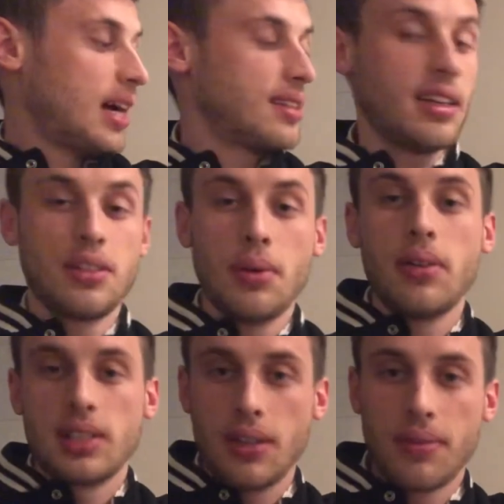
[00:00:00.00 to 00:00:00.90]
asset as
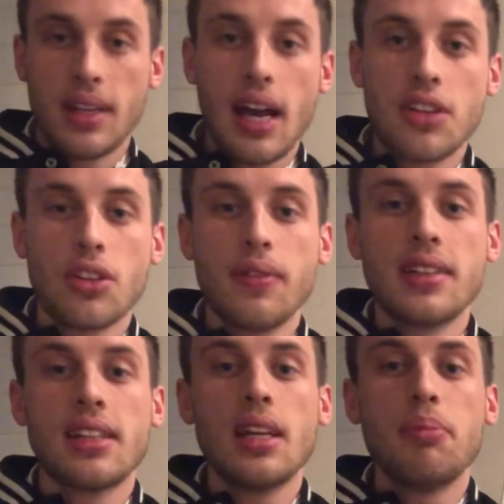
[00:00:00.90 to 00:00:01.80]
well, except for cash,
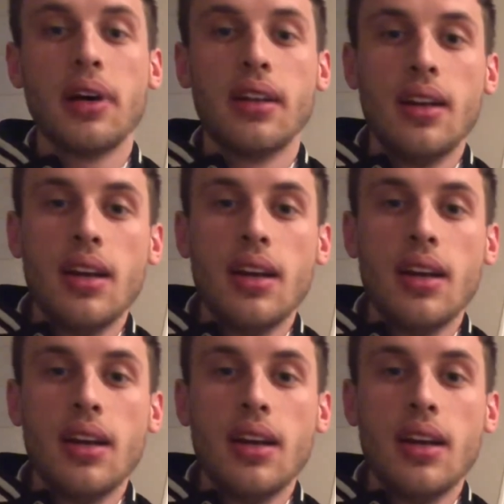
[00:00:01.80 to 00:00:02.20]
obviously, but